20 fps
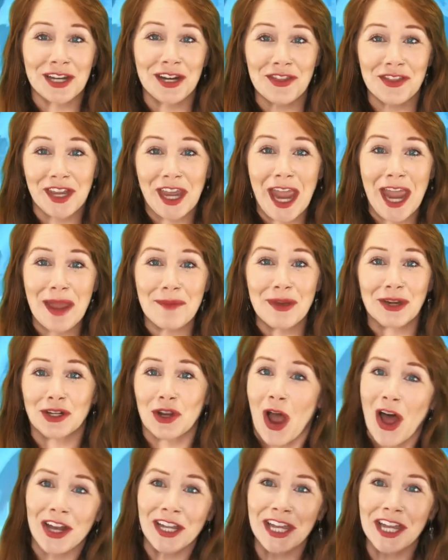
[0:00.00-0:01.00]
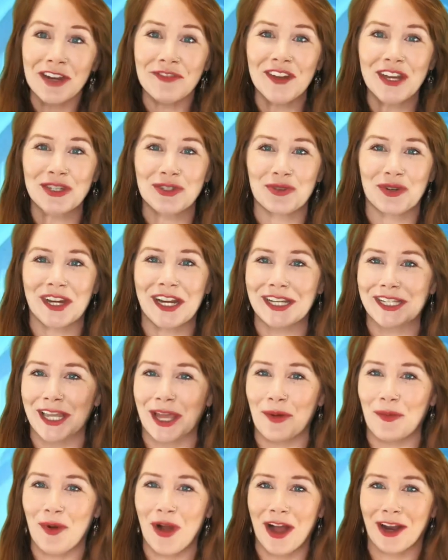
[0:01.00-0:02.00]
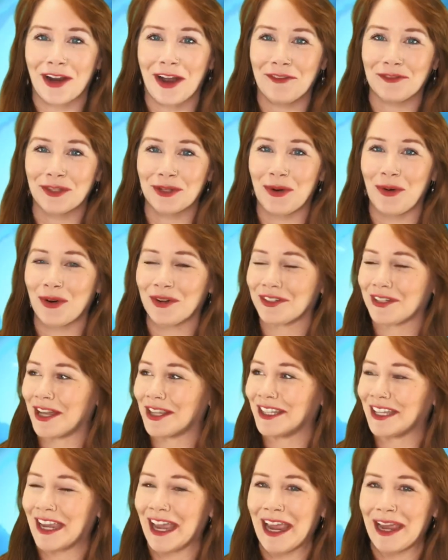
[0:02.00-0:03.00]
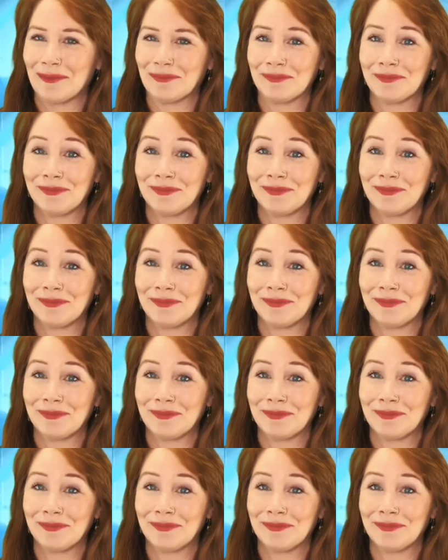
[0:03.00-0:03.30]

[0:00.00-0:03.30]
of the game and calling it a victory as they walk off the court and end the game.